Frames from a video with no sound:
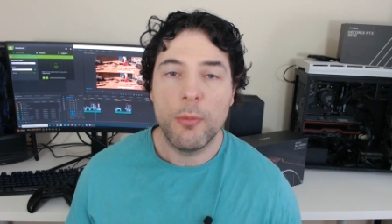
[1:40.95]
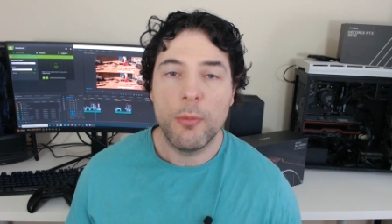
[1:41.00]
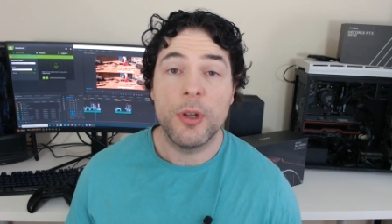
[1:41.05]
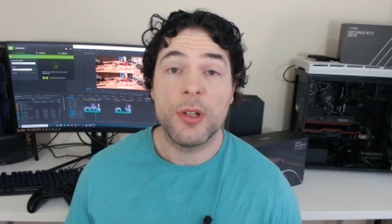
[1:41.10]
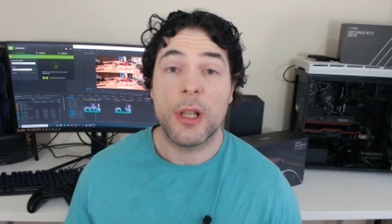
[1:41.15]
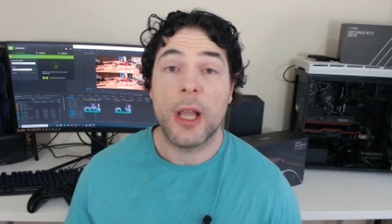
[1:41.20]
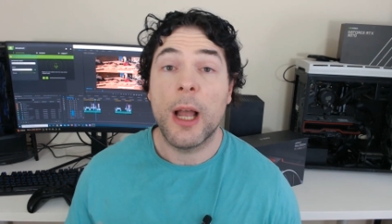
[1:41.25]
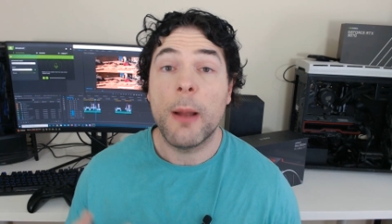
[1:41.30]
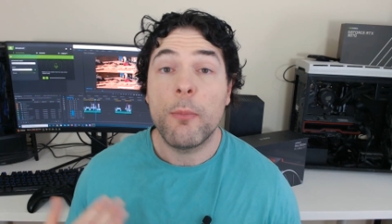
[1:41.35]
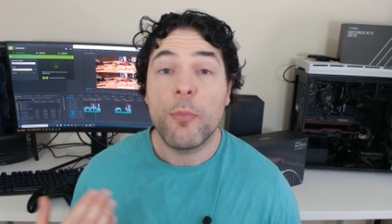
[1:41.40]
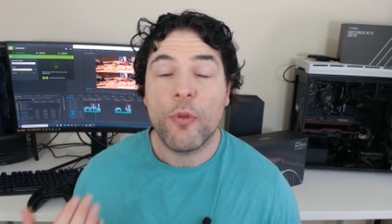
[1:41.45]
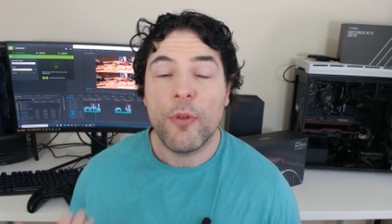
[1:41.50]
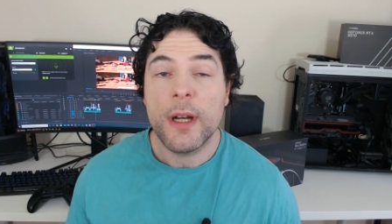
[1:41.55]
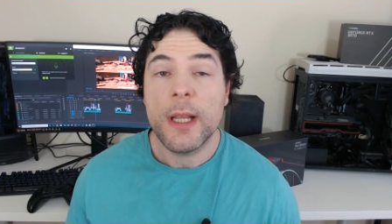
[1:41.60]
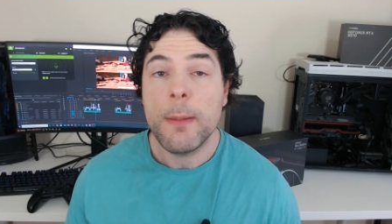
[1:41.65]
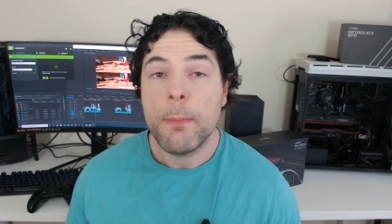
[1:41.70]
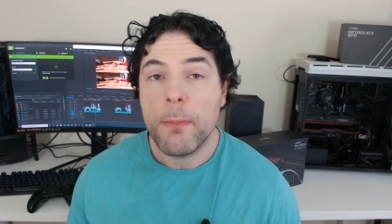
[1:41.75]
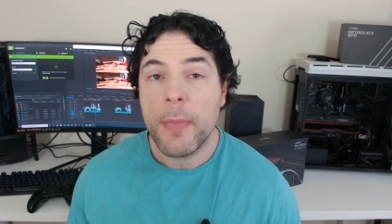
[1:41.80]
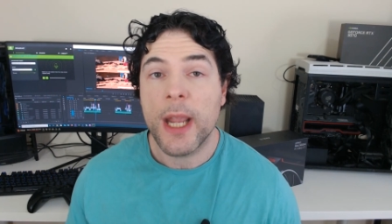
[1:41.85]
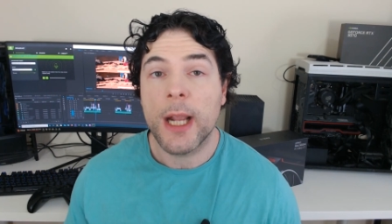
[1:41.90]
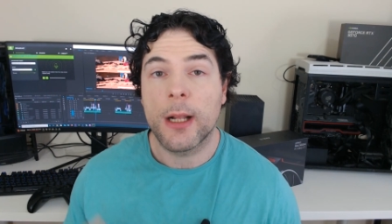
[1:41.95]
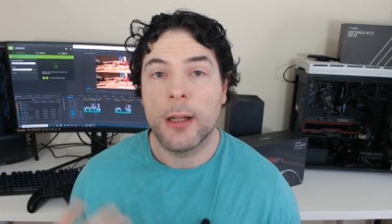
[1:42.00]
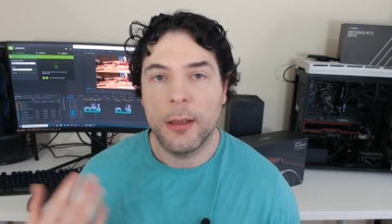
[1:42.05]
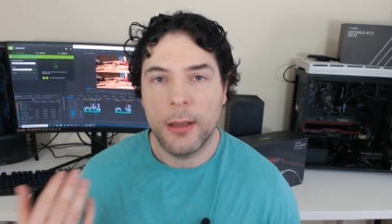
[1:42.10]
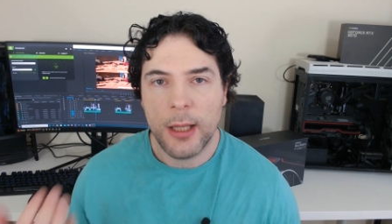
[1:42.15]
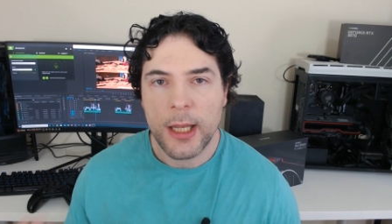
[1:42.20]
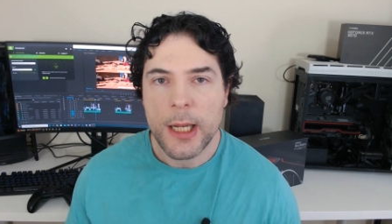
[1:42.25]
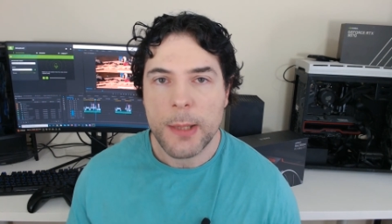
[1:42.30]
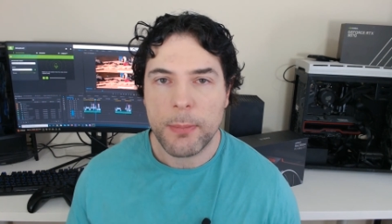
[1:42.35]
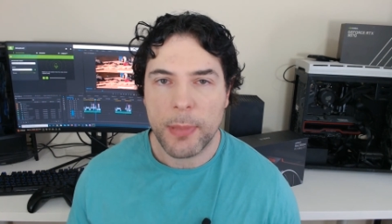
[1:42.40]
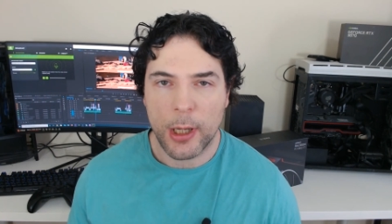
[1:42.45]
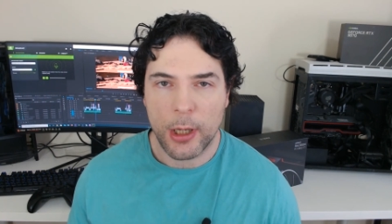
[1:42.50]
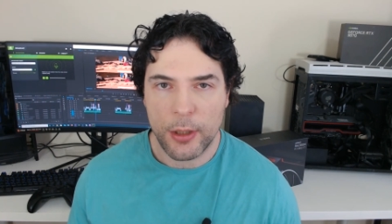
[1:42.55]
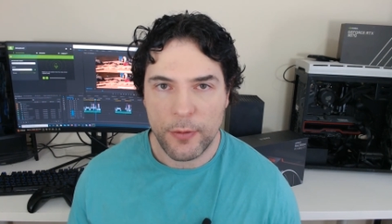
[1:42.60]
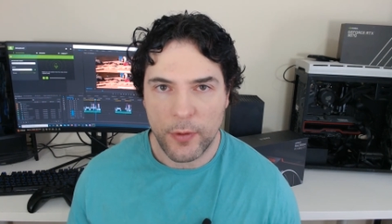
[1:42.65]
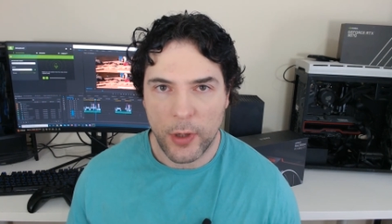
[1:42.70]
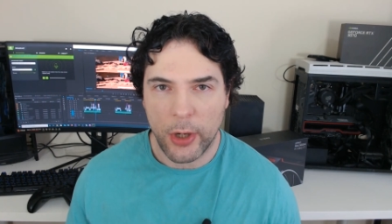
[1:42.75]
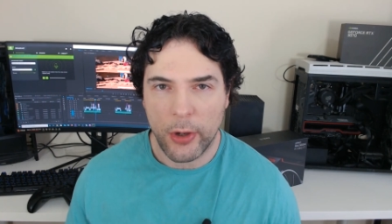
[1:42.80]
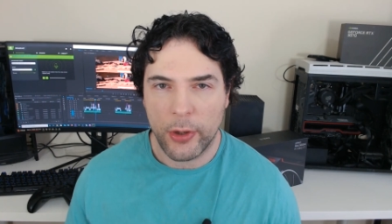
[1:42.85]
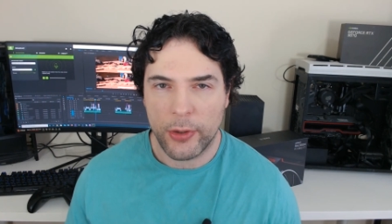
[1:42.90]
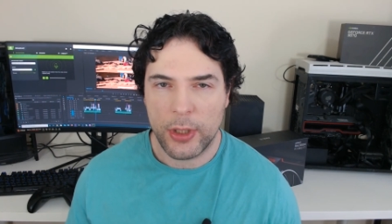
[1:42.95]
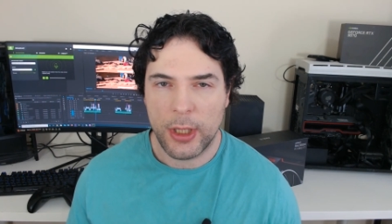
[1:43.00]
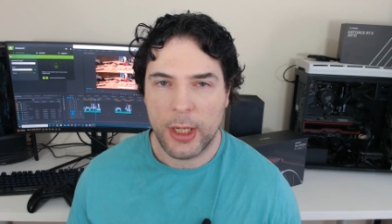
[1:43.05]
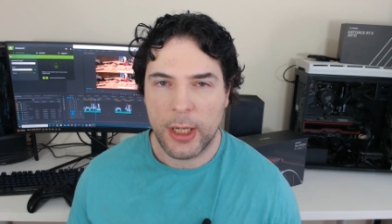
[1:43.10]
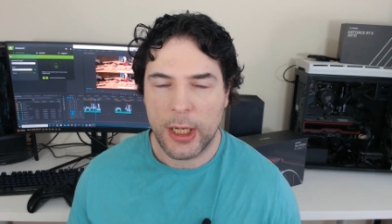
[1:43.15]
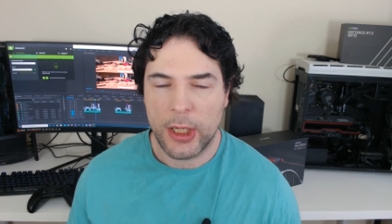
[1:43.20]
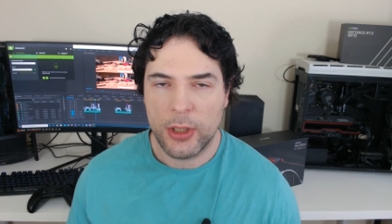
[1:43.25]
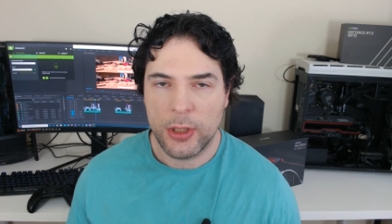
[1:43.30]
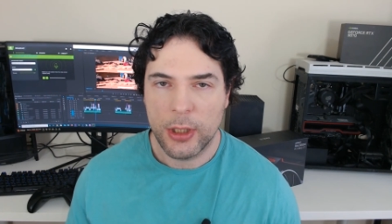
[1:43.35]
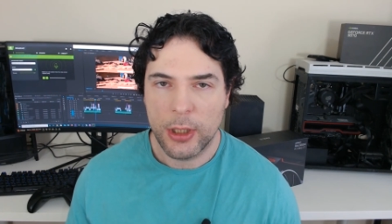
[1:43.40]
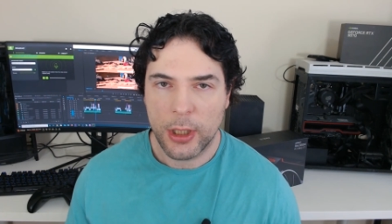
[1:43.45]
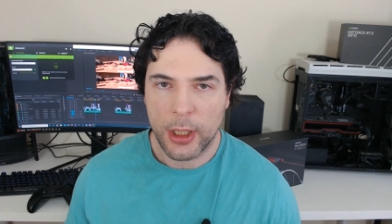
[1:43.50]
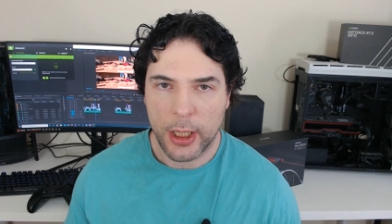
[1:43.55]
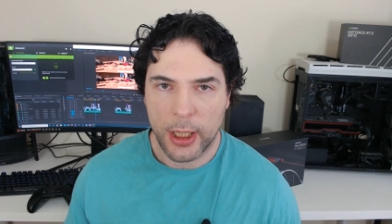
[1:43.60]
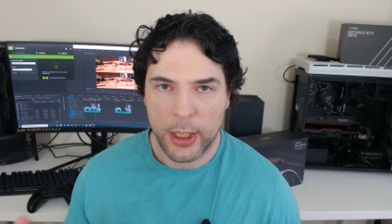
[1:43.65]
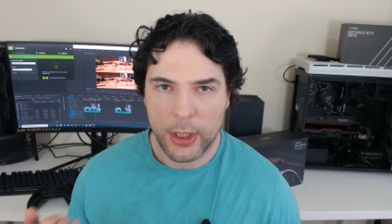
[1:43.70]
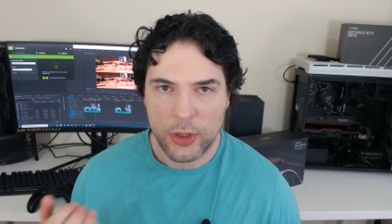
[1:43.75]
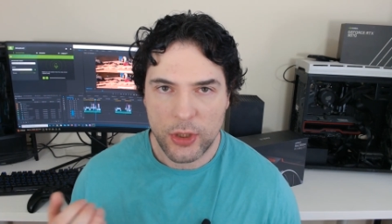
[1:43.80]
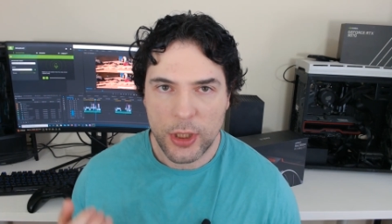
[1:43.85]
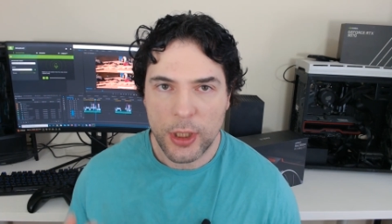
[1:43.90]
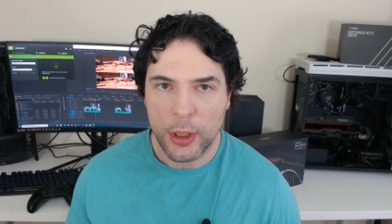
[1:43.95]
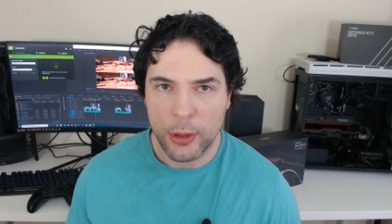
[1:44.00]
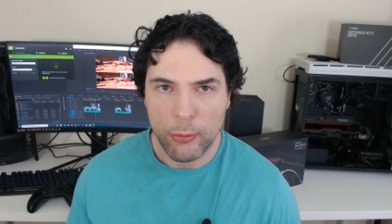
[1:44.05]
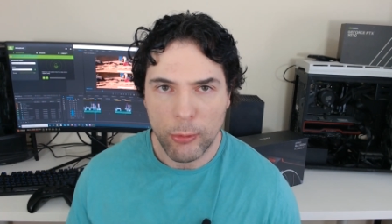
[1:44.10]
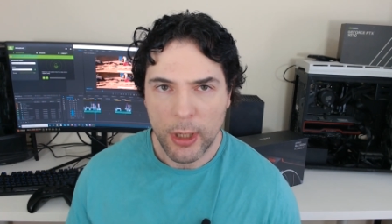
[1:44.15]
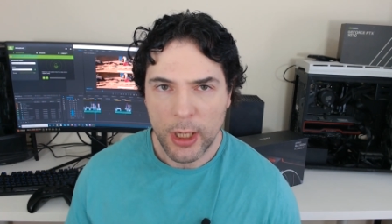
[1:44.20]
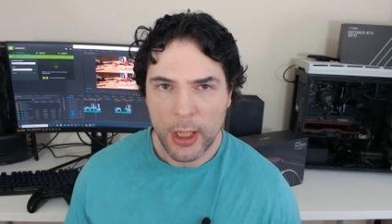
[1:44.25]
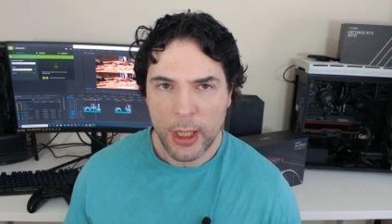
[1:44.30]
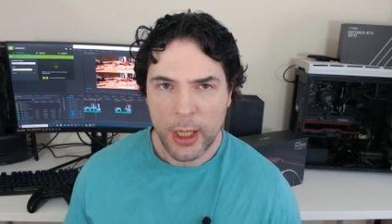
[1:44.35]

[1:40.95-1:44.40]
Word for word: was a pretty big leap over RDNA uh, 2.